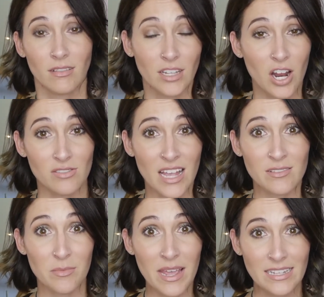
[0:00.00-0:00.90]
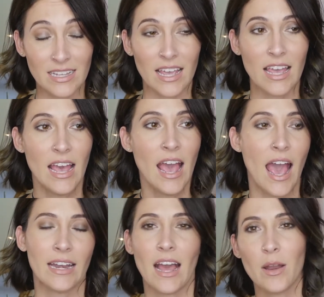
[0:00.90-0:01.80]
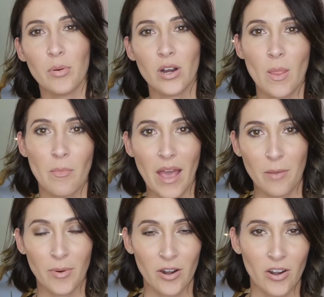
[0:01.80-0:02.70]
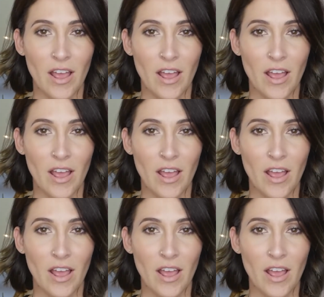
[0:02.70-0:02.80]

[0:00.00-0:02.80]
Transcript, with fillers: you know, sounds amazing, and kind of put it on the back burner.